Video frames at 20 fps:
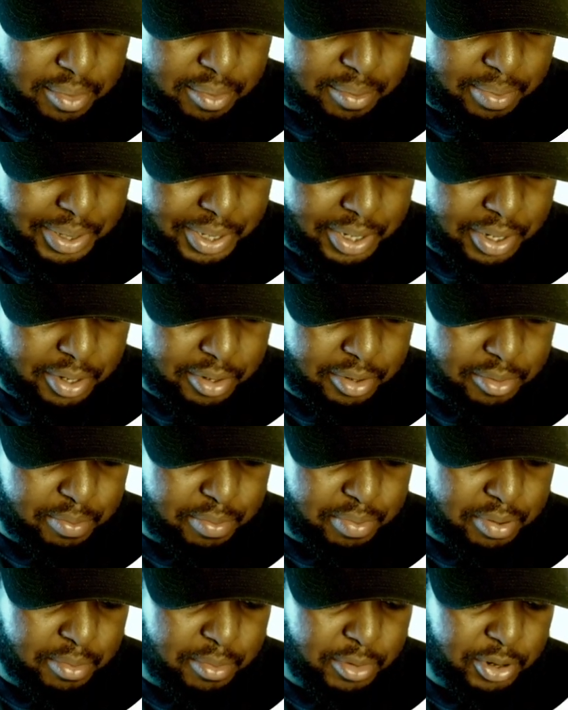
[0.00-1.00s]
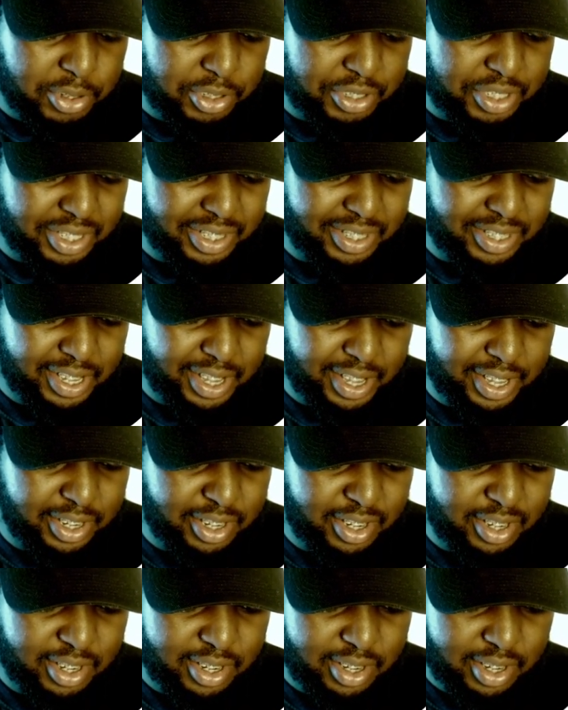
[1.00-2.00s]
PR promotion
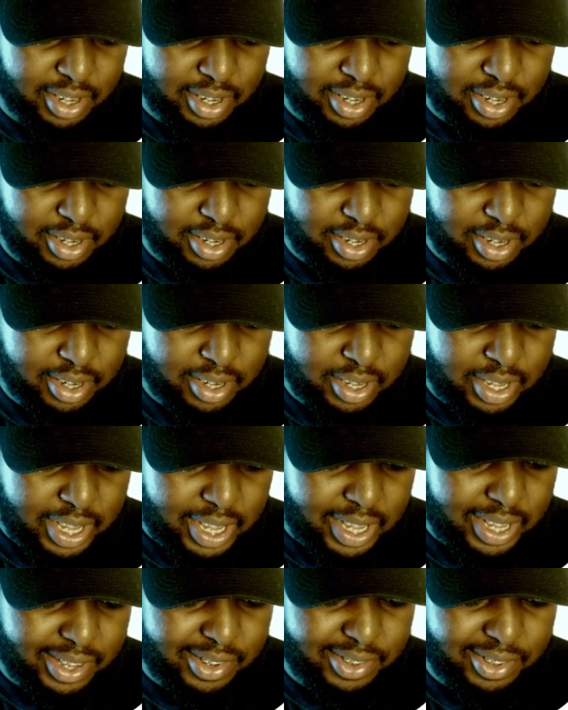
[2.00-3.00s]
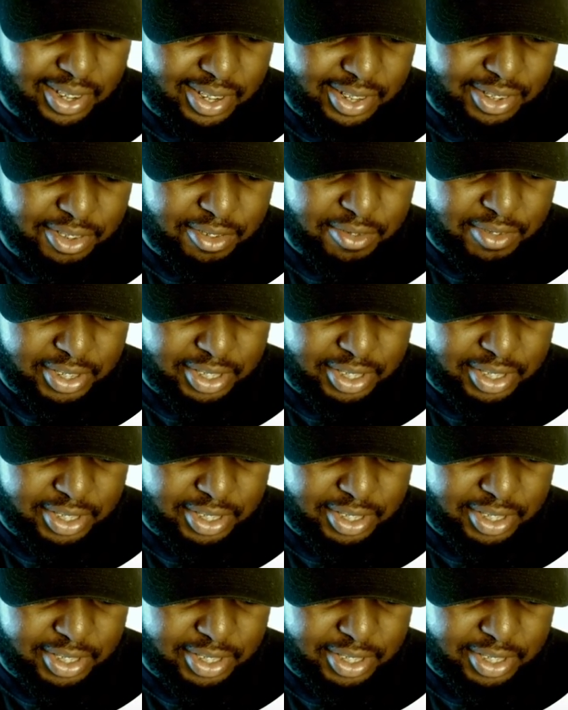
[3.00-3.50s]
10. Here's a list of